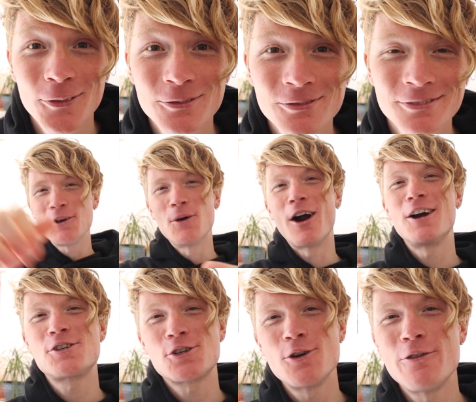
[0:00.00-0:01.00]
And if you
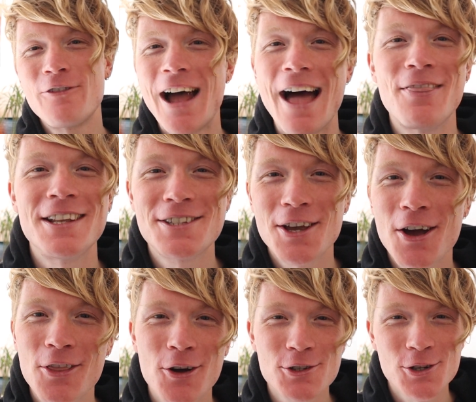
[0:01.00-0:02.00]
are a true fan, then
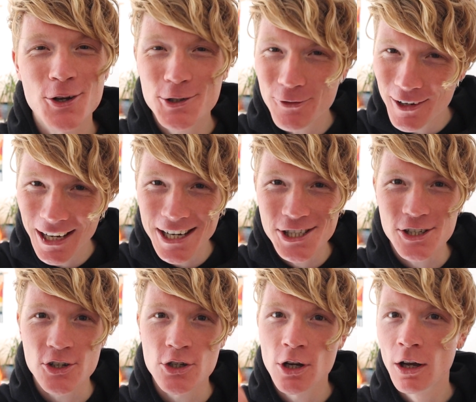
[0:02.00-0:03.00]
turn those
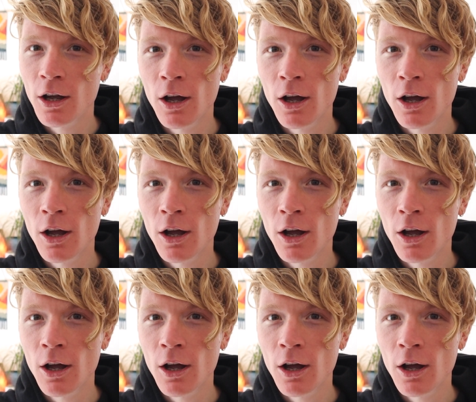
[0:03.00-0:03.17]
notifications